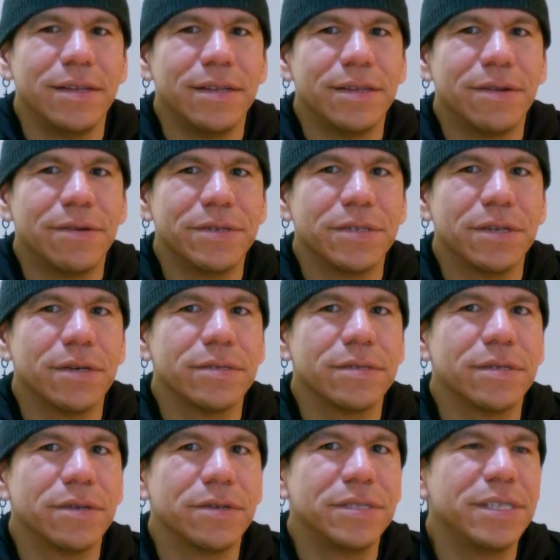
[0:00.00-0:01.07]
There was
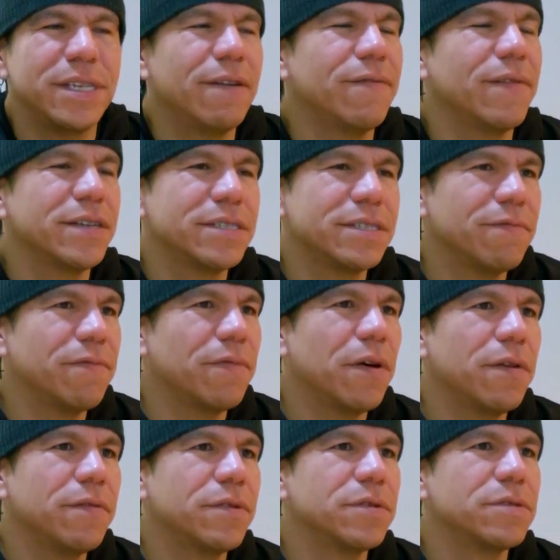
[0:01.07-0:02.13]
CFS
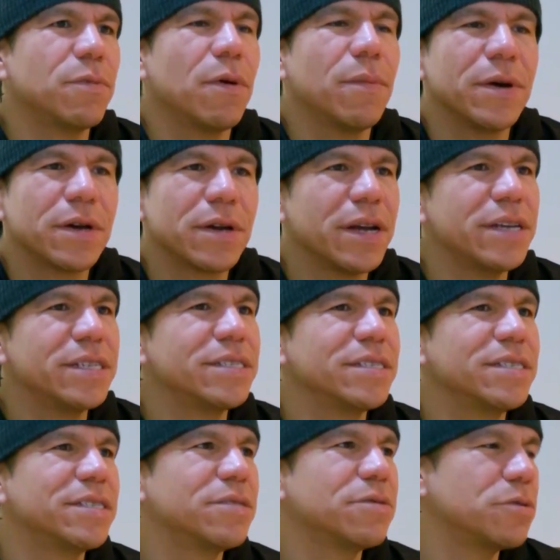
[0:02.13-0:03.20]
involved. There was mobile
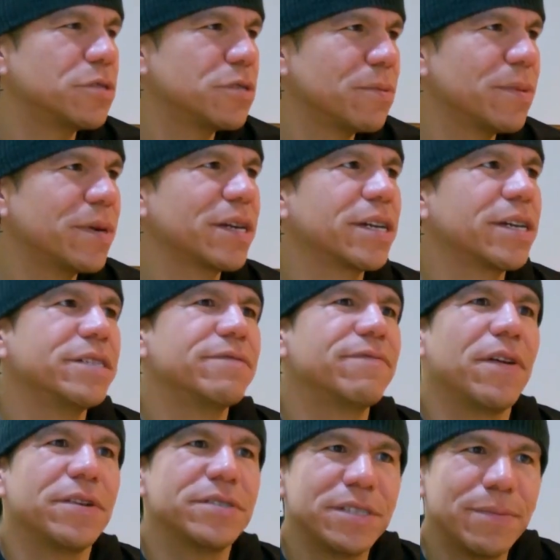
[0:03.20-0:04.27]
crisis, social workers,
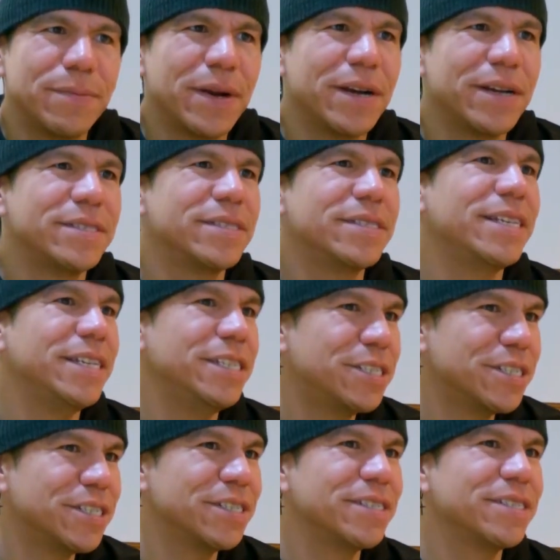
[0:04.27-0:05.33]
foster parents,
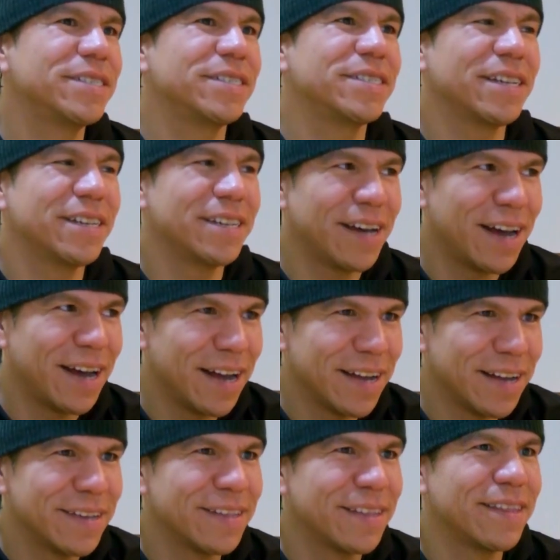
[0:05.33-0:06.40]
teachers,
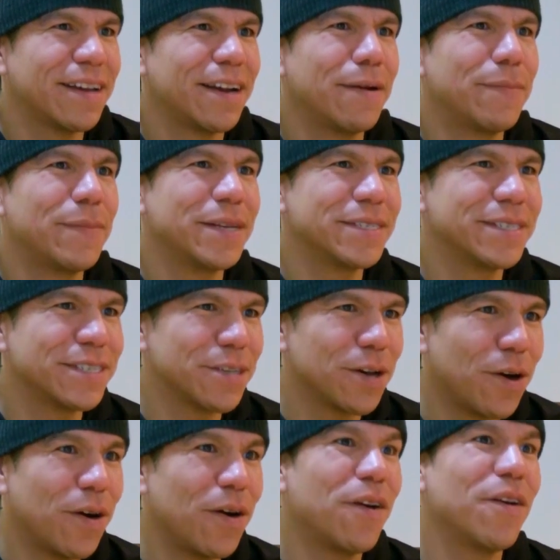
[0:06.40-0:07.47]
therapists,
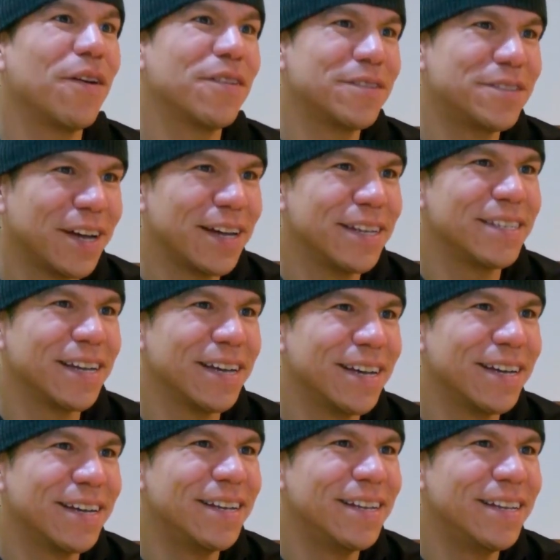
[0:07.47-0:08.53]
all trying
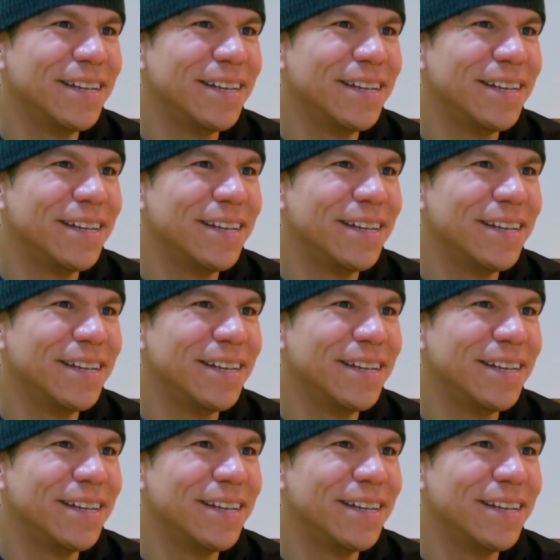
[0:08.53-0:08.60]
to